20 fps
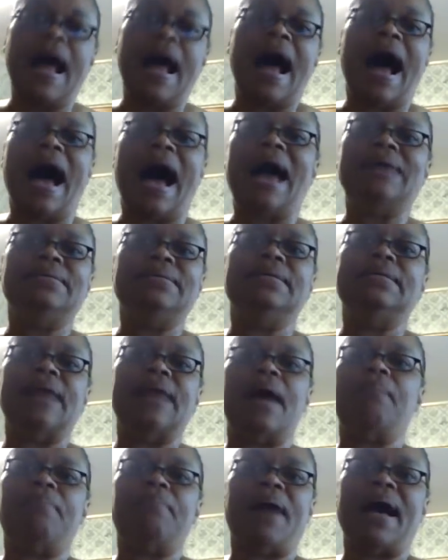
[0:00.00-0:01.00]
I did
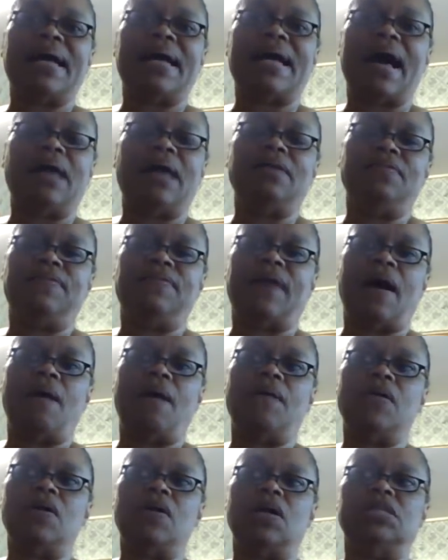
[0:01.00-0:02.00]
not buy
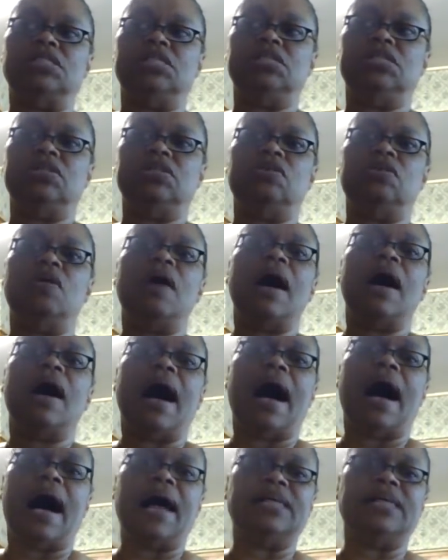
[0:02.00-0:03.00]
cauliflower until
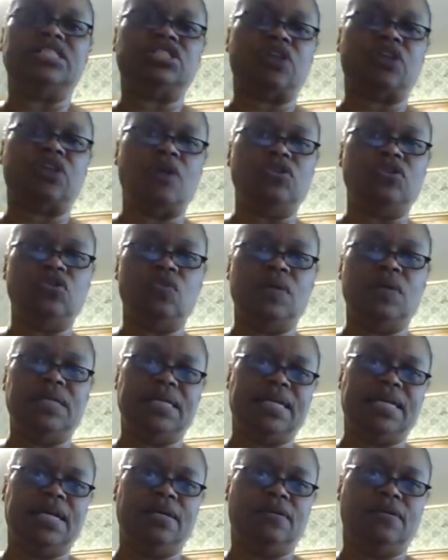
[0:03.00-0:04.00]
I started doing the
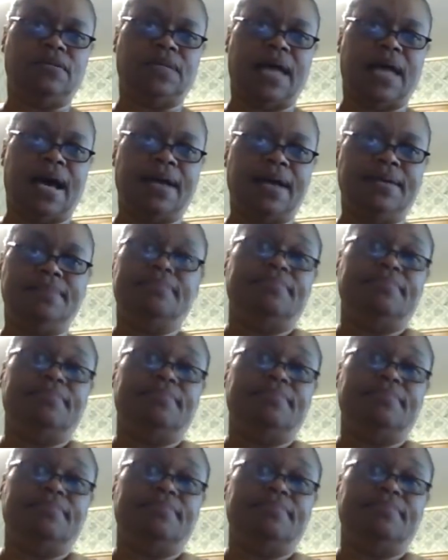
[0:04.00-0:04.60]
keto diet.